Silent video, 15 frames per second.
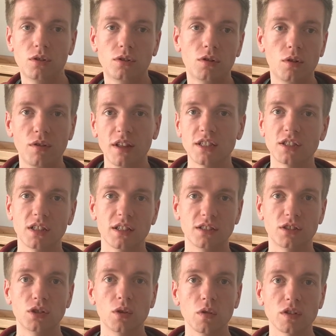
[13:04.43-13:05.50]
do this in
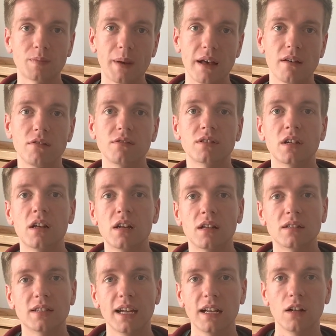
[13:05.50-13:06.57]
short spells,
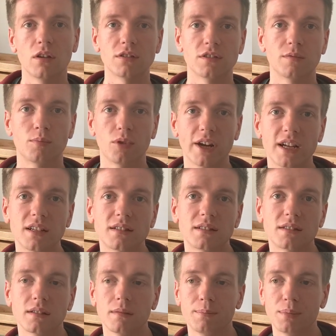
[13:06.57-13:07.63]
take lots of
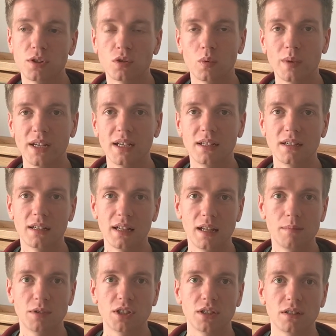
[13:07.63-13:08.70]
breaks between
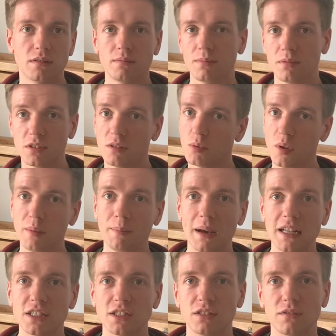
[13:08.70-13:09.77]

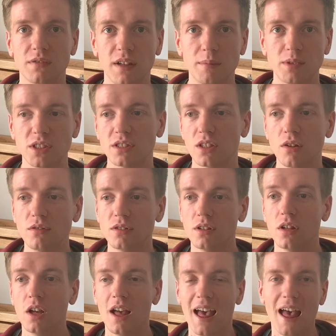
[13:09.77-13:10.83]
batches of images. Don't
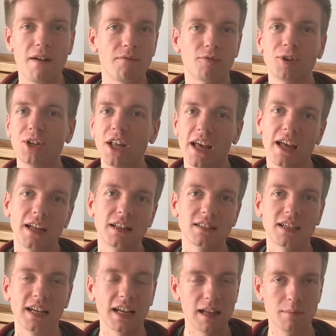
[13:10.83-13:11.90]
every day
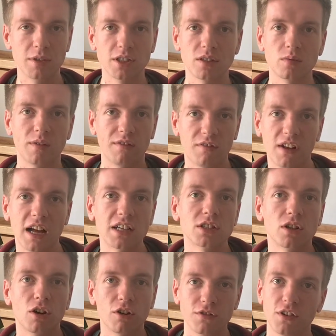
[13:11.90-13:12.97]
take images with flash
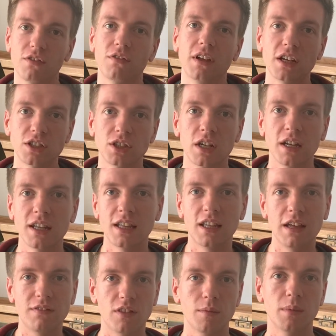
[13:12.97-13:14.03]
of your fish.
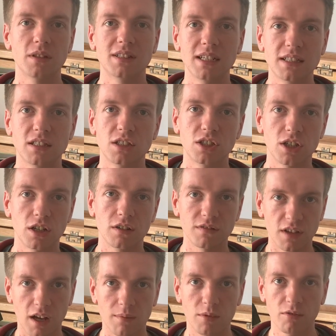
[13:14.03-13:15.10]
Give them a decent chunk of
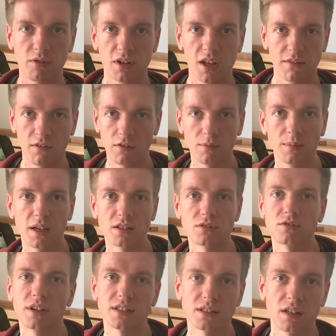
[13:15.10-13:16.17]
time to recover from that
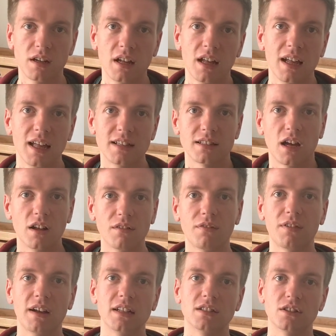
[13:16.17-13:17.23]
stressor. It's
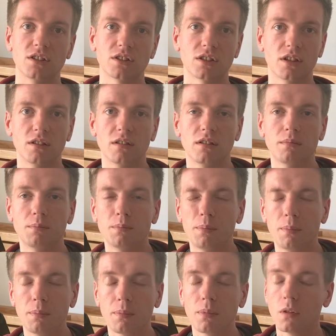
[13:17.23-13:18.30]
unfair to just
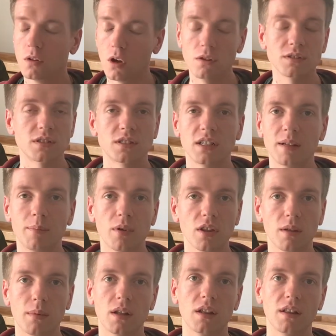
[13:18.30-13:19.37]
constantly put
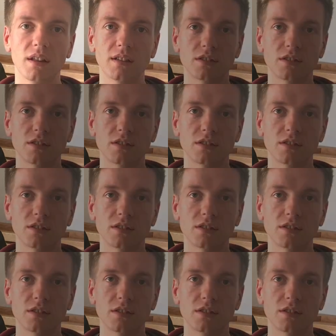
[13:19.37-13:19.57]
them under this